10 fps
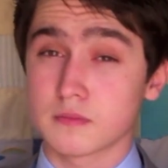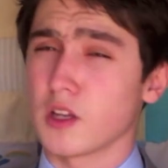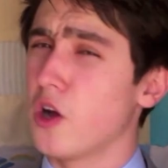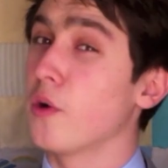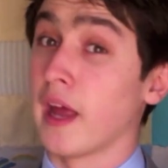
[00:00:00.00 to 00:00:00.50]

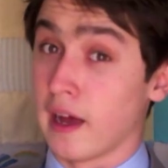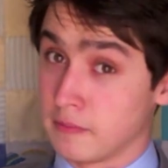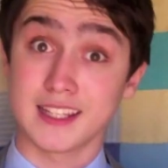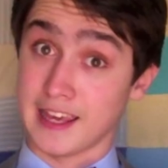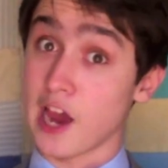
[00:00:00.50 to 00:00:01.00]
Oh yeah.
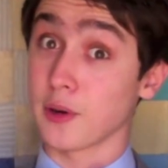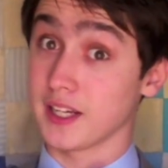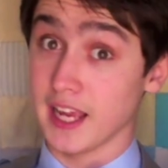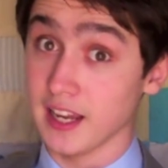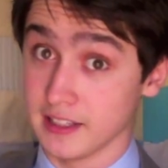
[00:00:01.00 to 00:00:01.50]

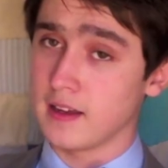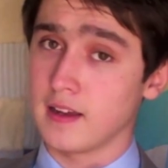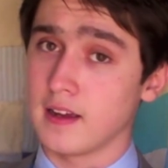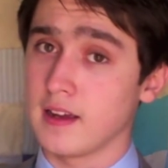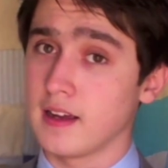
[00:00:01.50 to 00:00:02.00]
Karen Gillan.
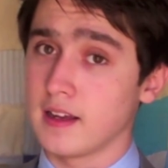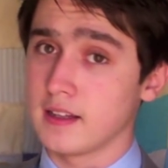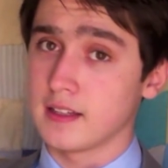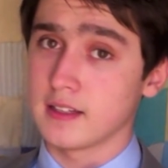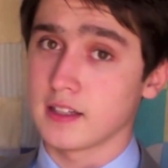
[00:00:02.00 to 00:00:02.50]

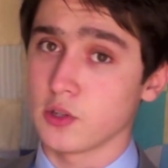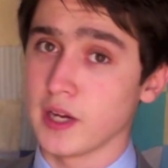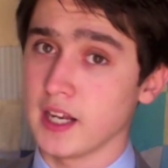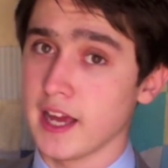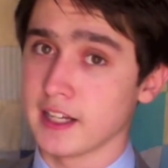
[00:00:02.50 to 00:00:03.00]

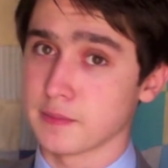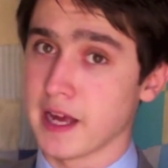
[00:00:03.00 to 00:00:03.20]
Great legs,